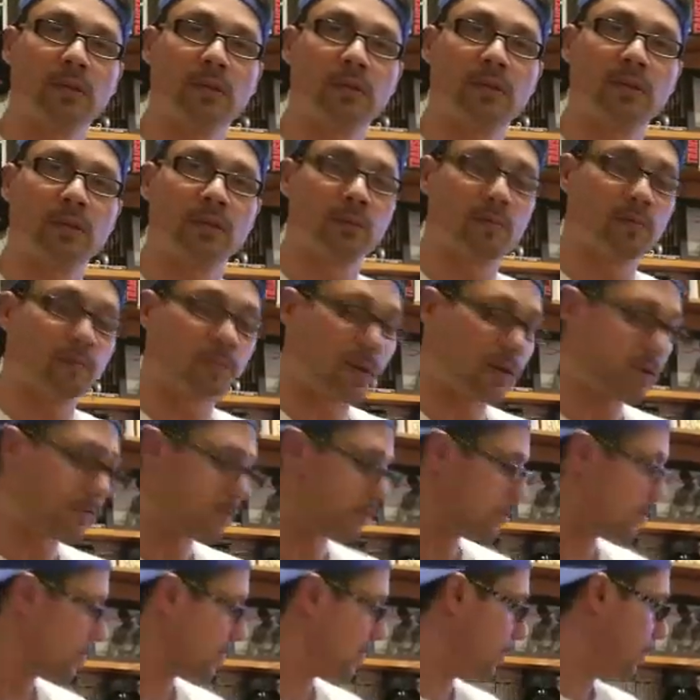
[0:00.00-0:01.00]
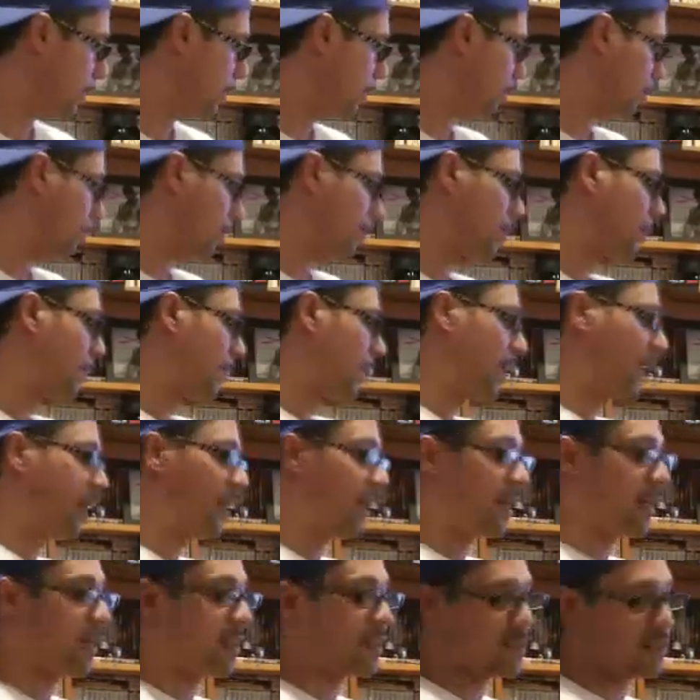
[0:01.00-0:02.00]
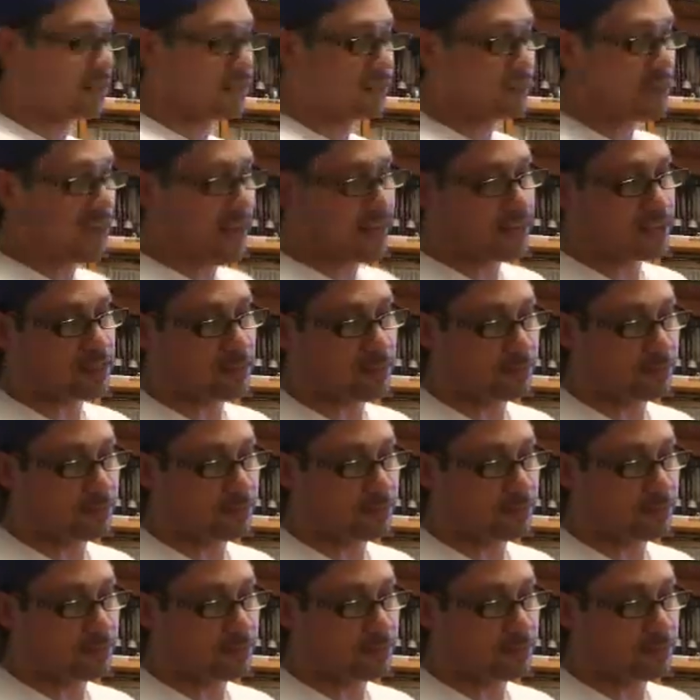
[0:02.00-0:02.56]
little power to the keyboard. And it's nice.